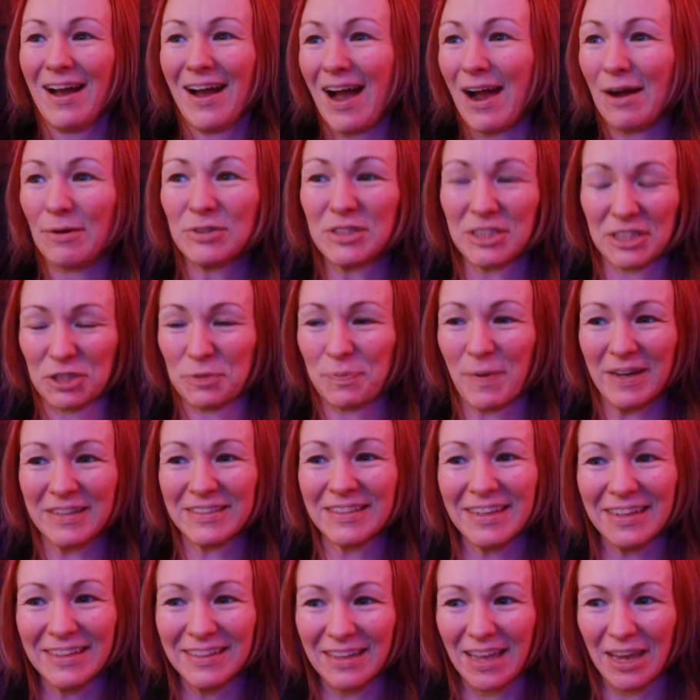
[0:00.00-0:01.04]
I was
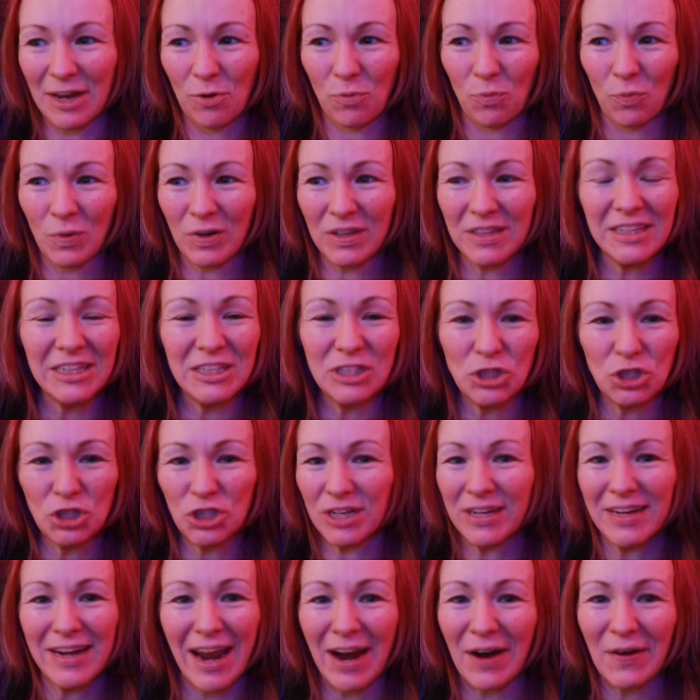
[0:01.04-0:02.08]
expecting like really
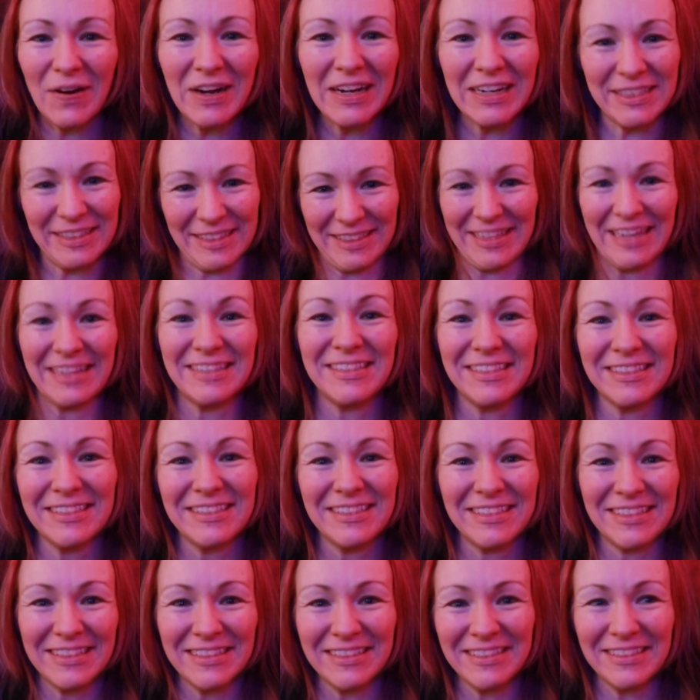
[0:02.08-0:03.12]
generic
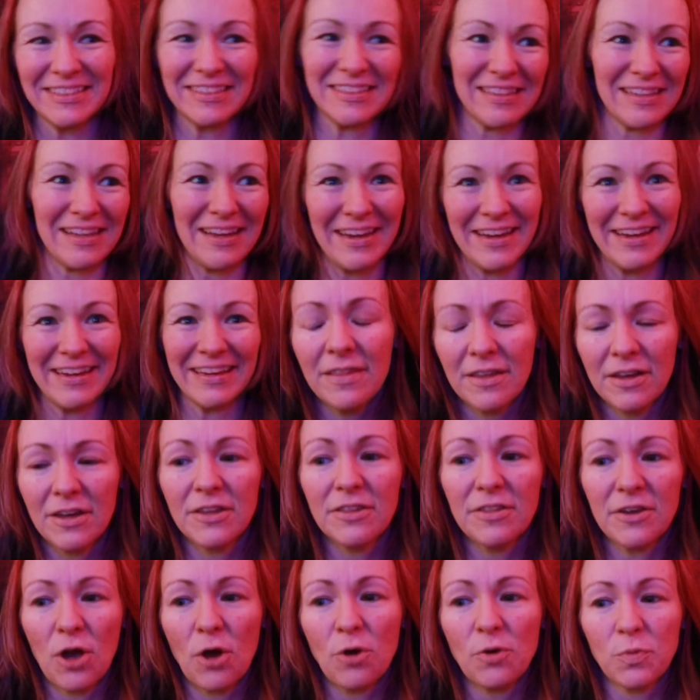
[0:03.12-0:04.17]
sentences, like the,
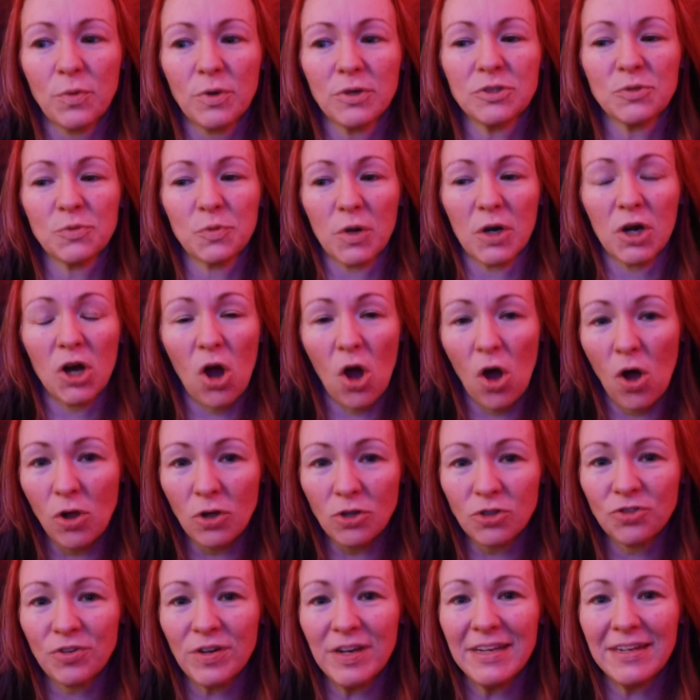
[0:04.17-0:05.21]
the code words were
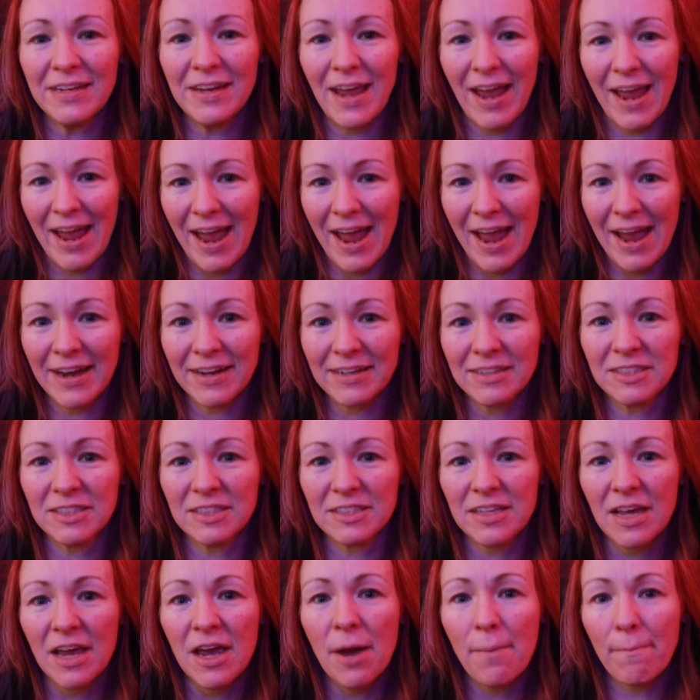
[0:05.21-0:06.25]
cauldron,
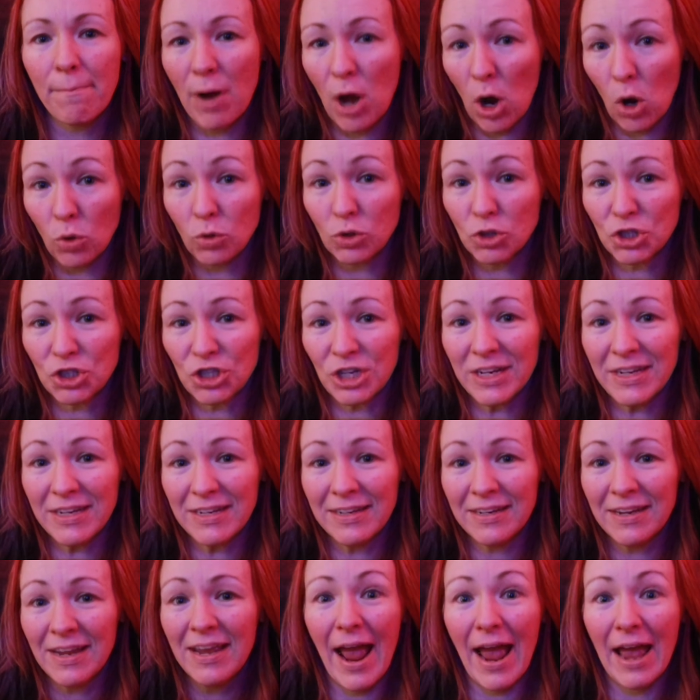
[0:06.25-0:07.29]
hex,
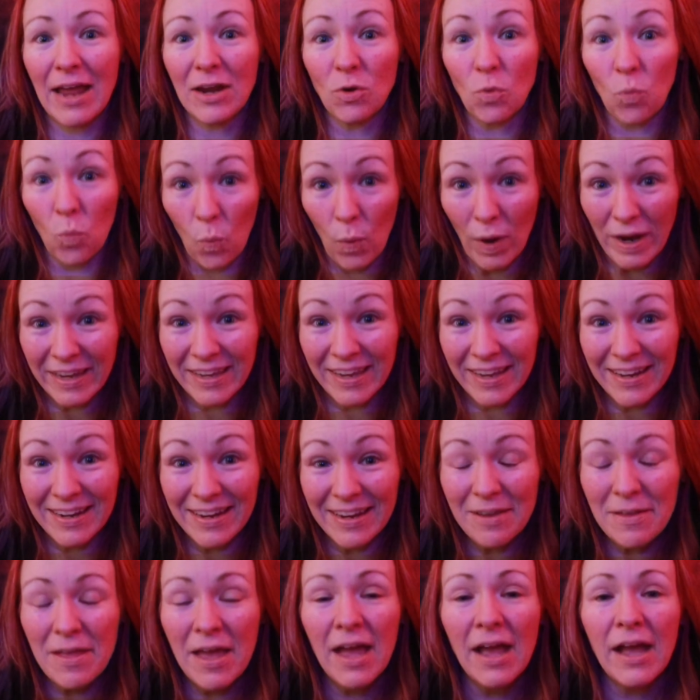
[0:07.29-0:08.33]
potion, and
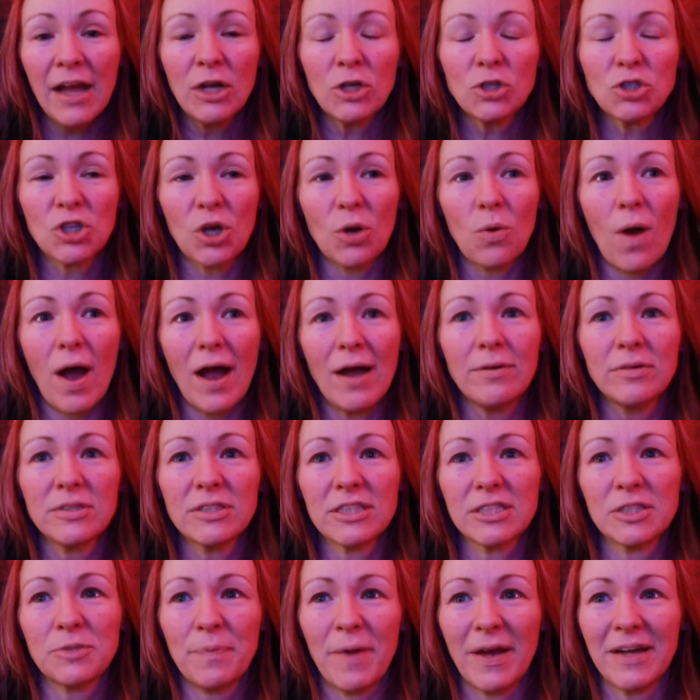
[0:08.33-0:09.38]
wicked. So I was
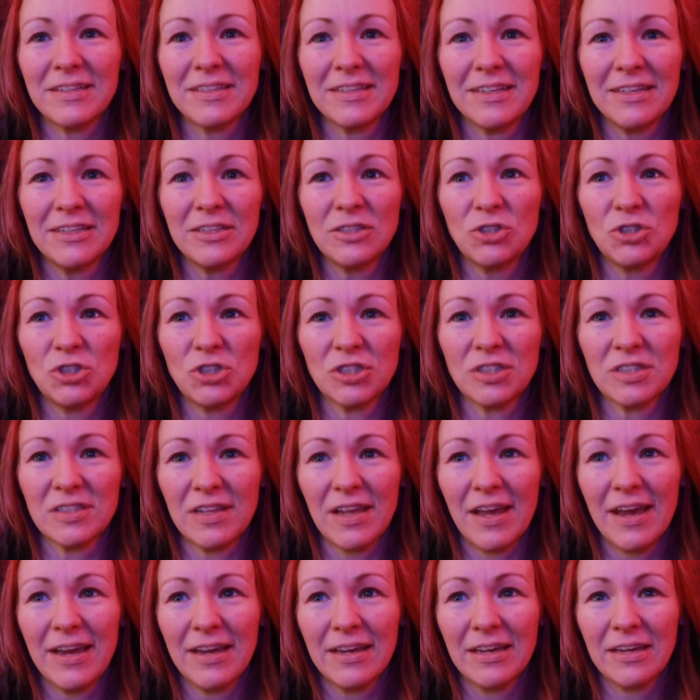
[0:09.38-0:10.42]
expecting just
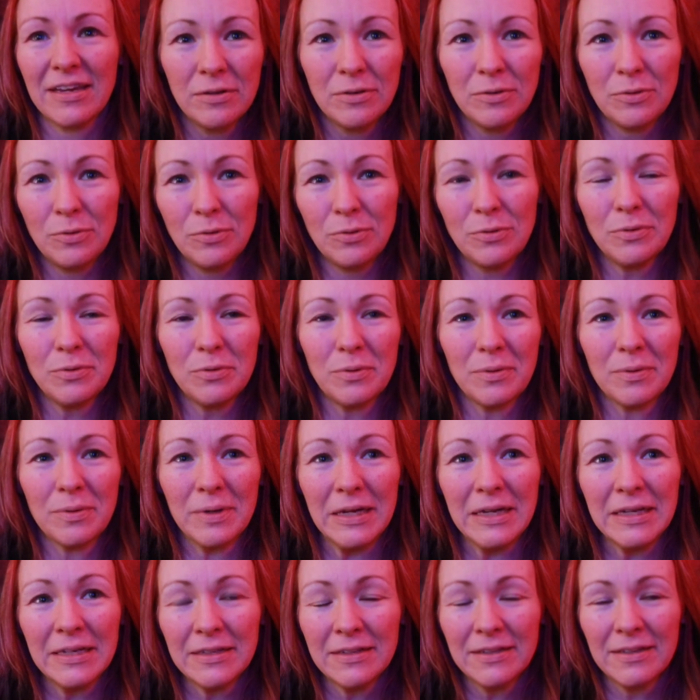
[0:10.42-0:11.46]
like, ooh,
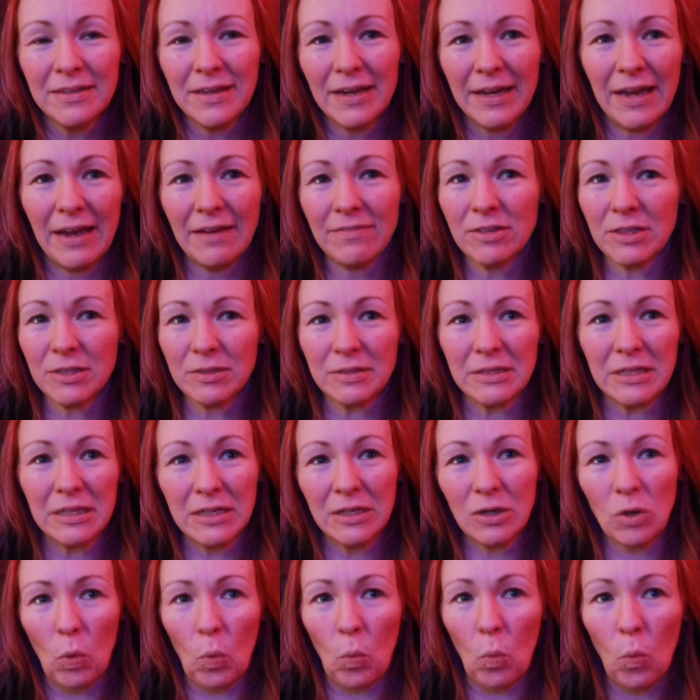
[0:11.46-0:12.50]
I have a
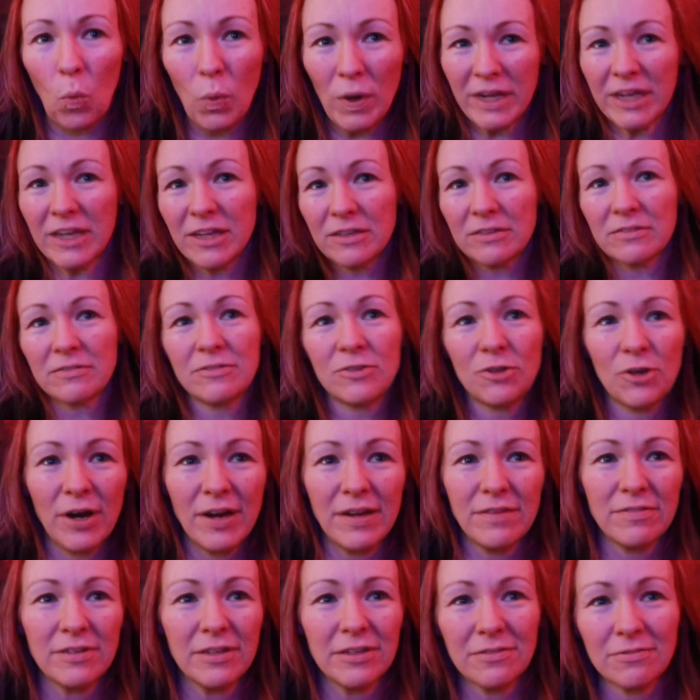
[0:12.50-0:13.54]
wicked
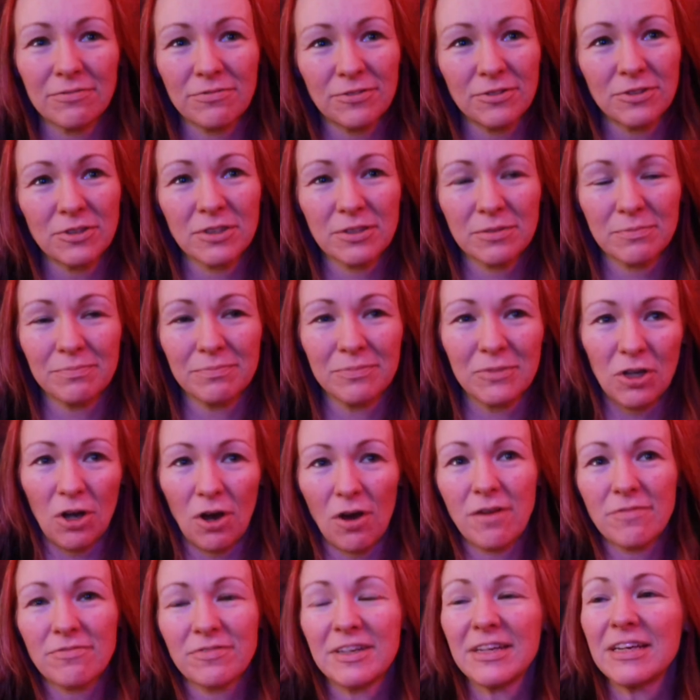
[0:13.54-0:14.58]
craving for some
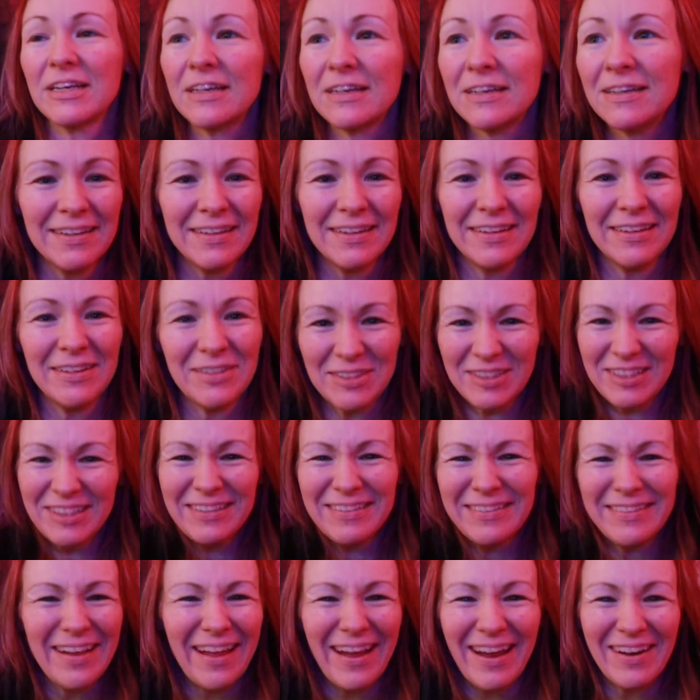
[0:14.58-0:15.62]
coffee. You know,
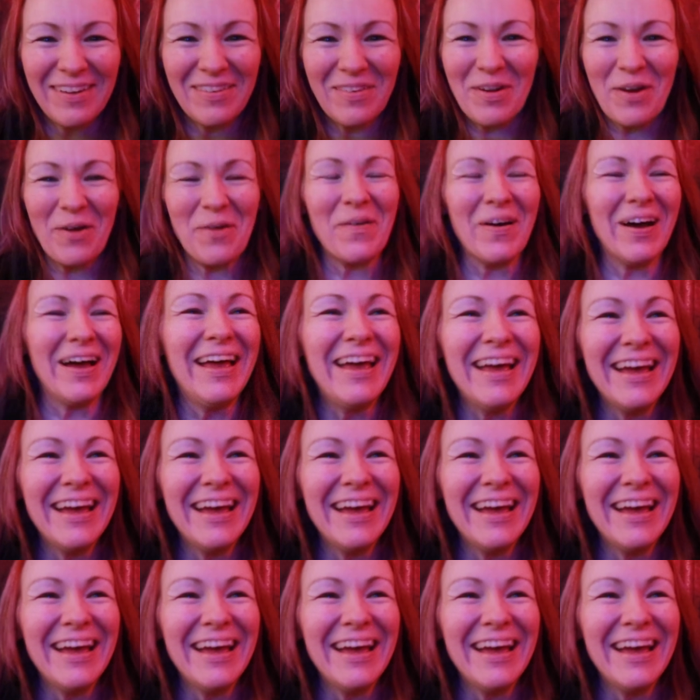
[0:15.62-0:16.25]
see, I don't know.